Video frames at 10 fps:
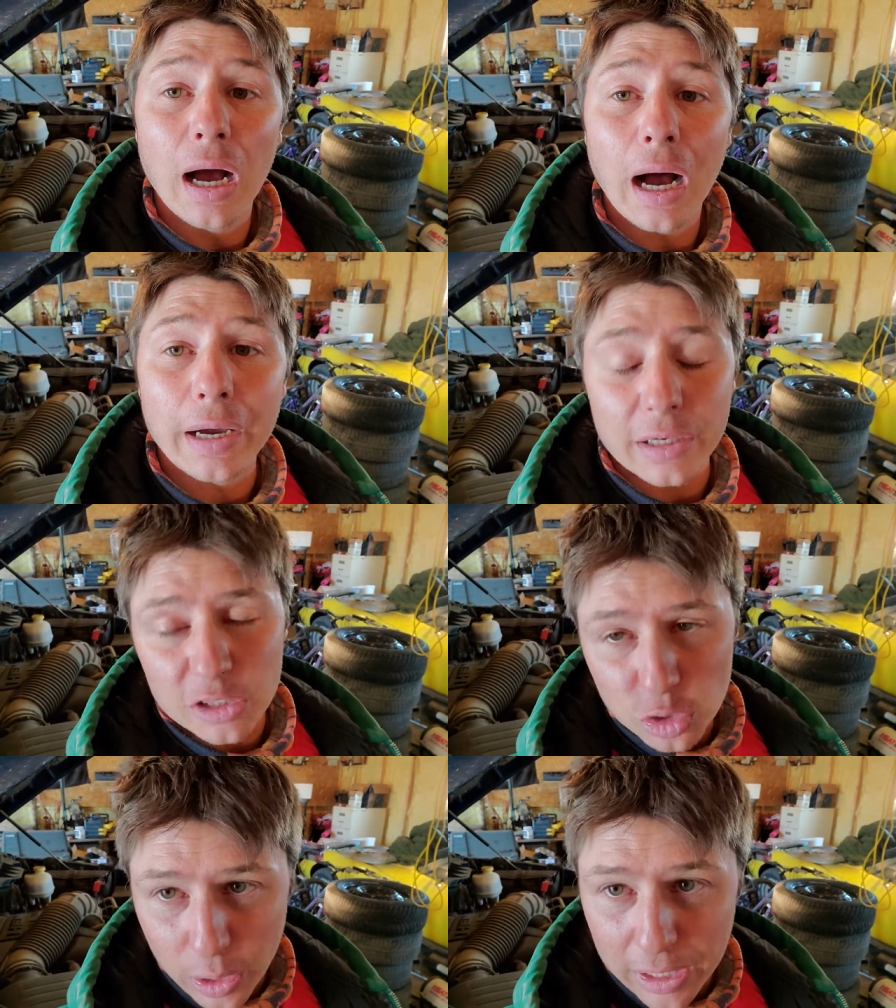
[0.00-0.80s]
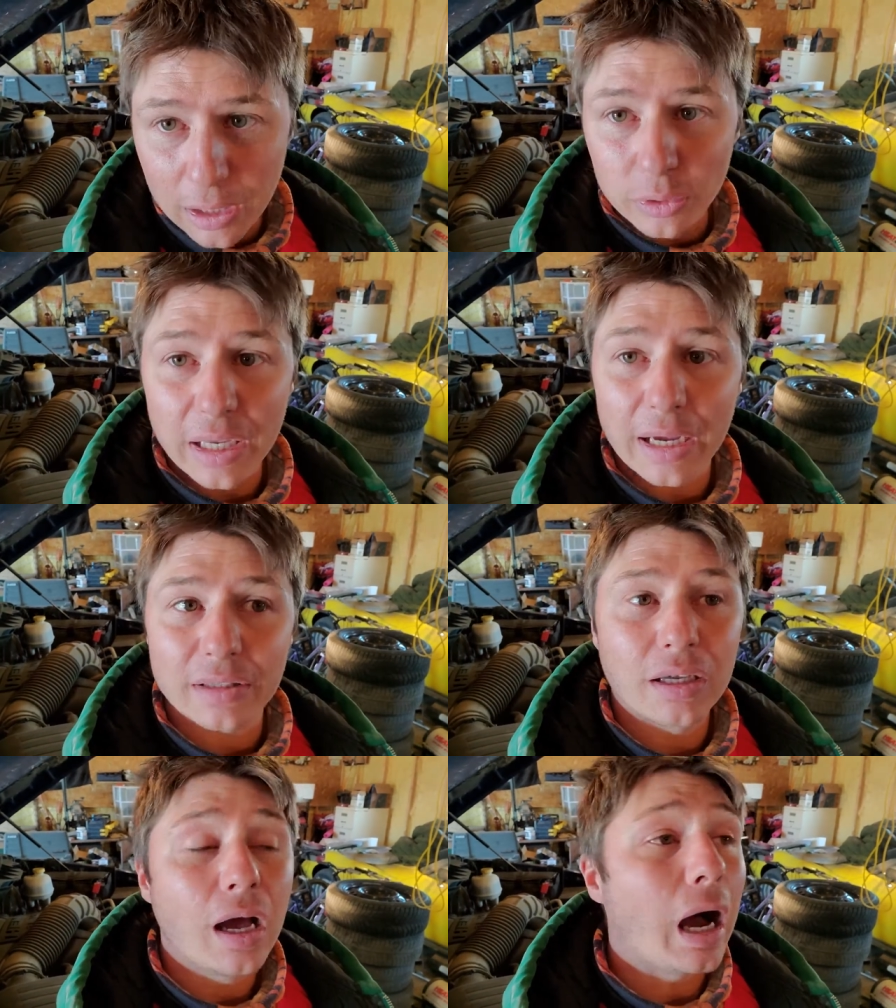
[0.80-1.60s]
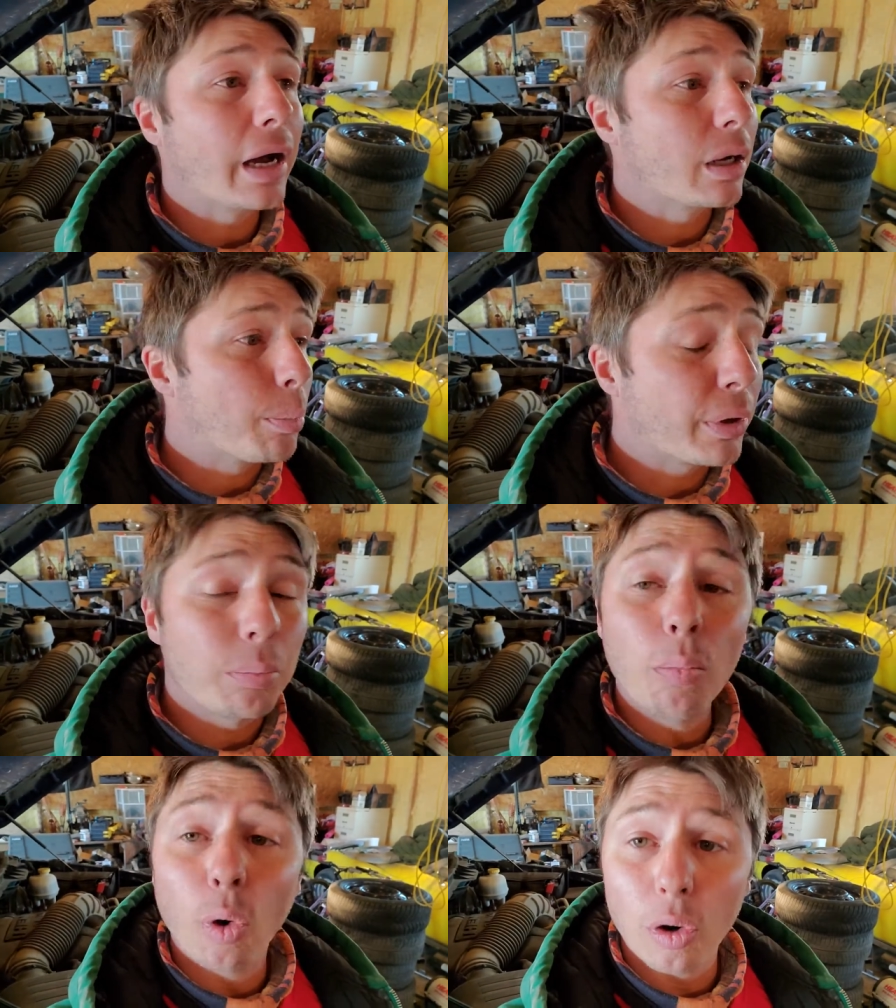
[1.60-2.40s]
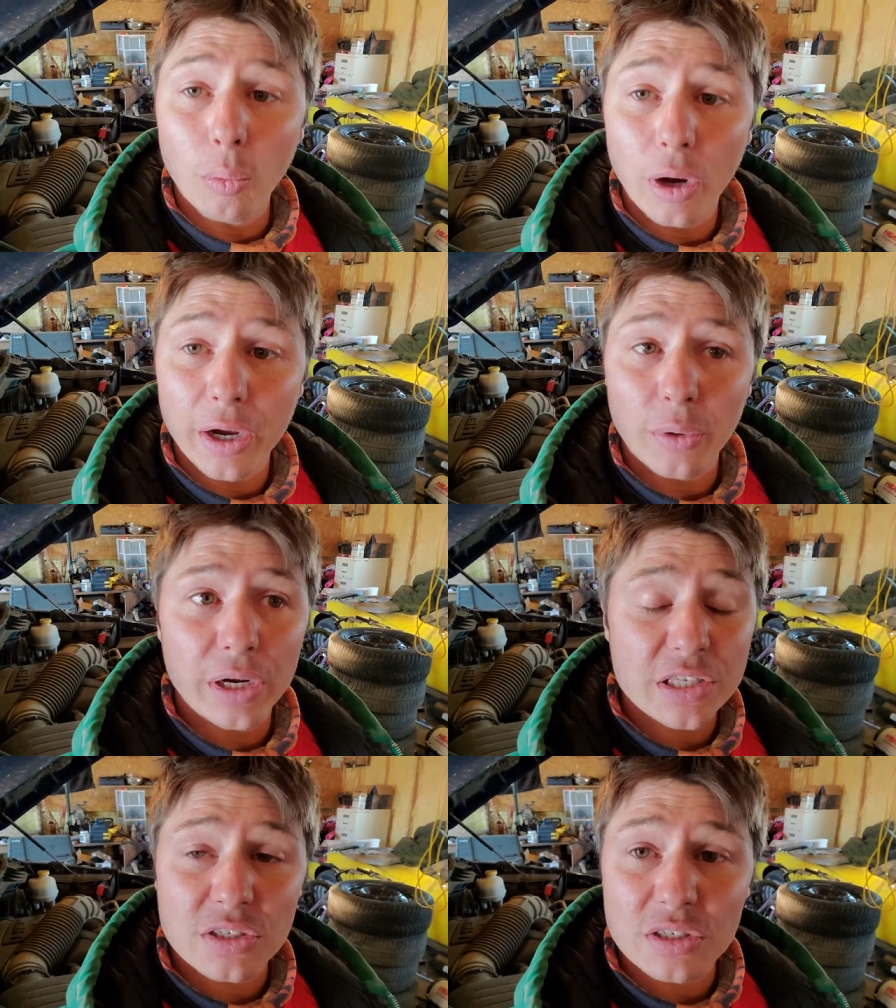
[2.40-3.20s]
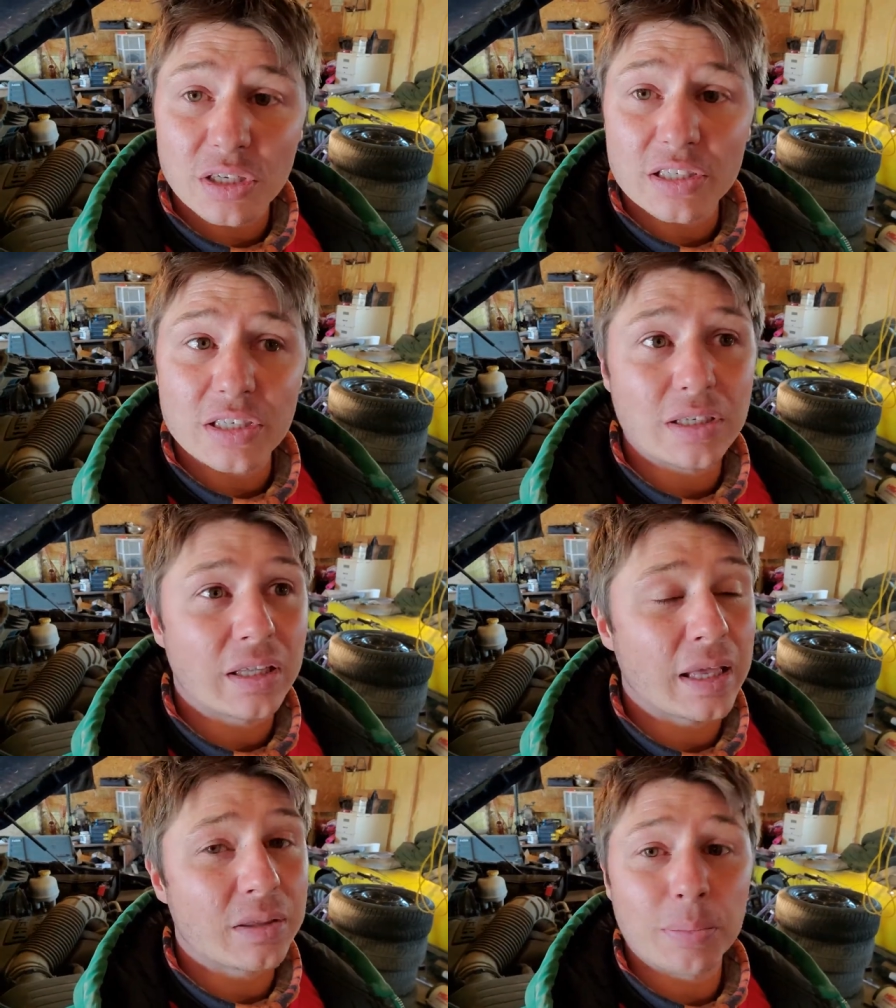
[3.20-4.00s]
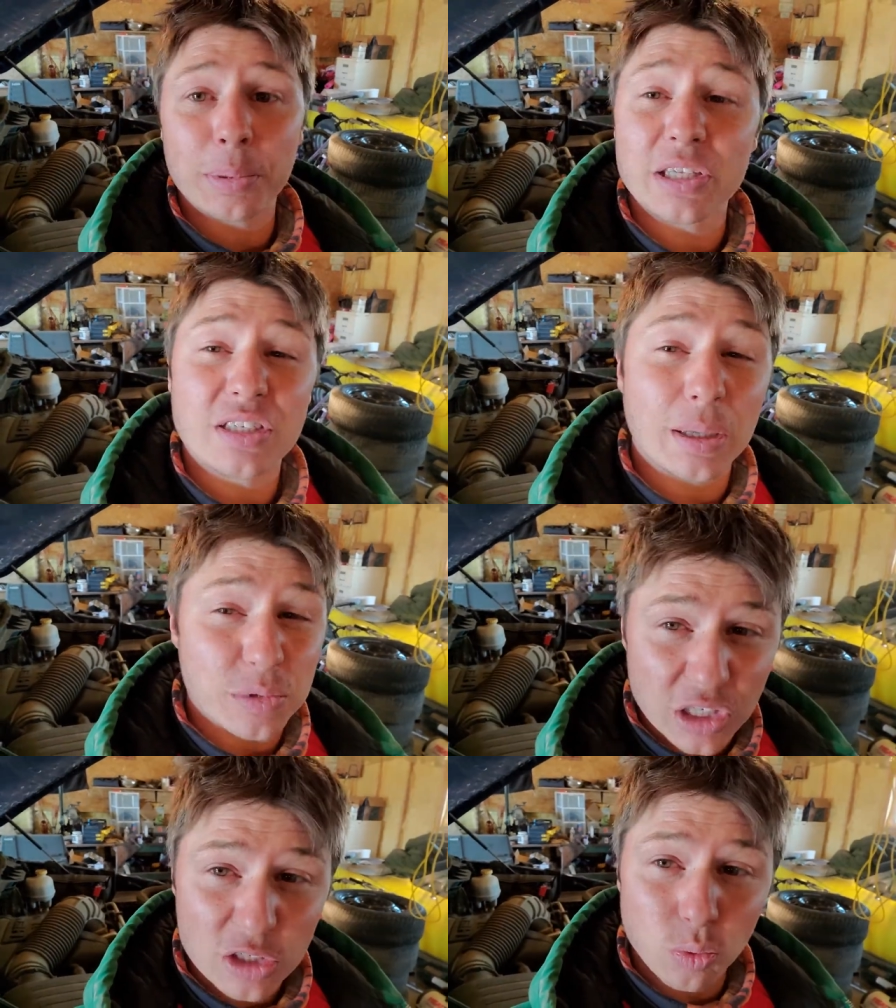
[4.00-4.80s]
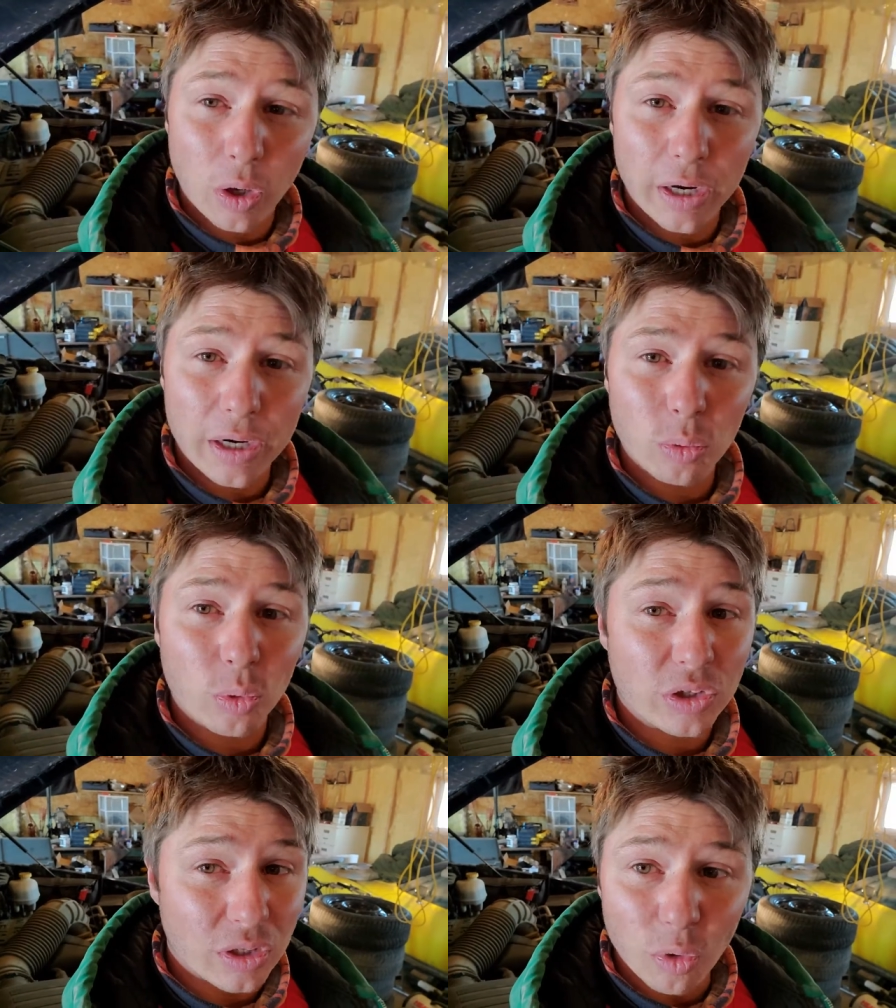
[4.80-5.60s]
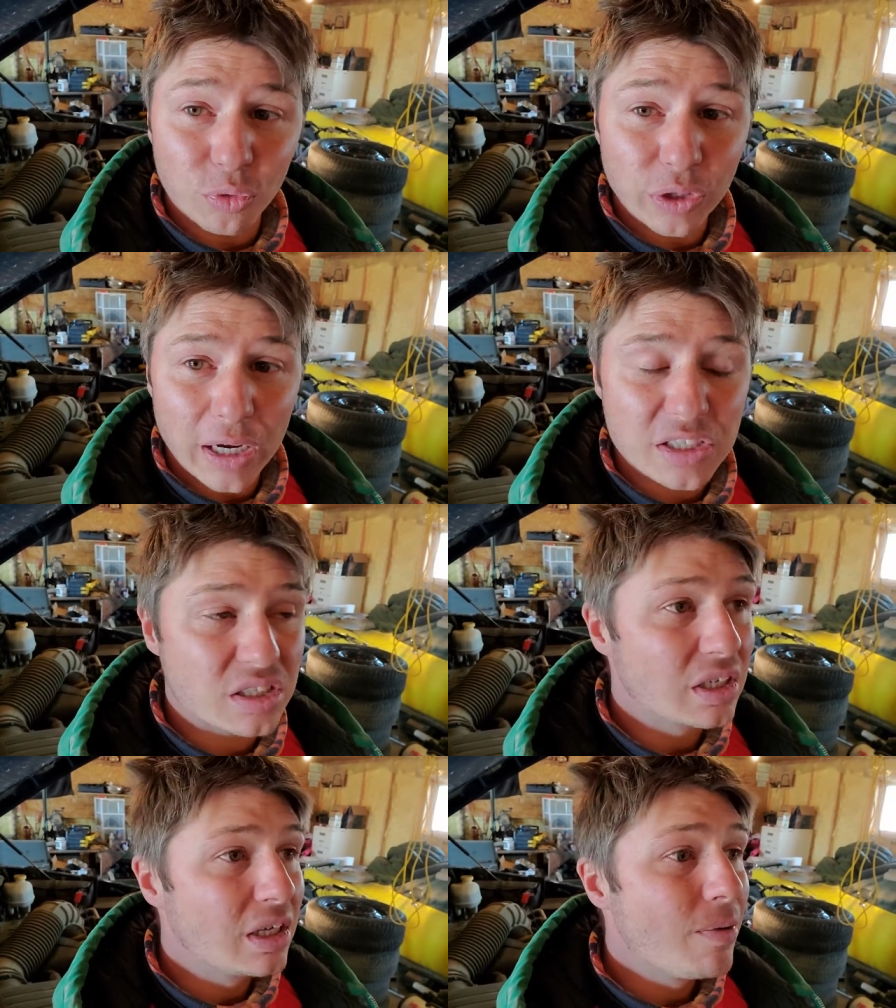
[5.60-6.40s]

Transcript: I'm gonna drain out that. I'm gonna put more water in, cause but this time just water with no flush.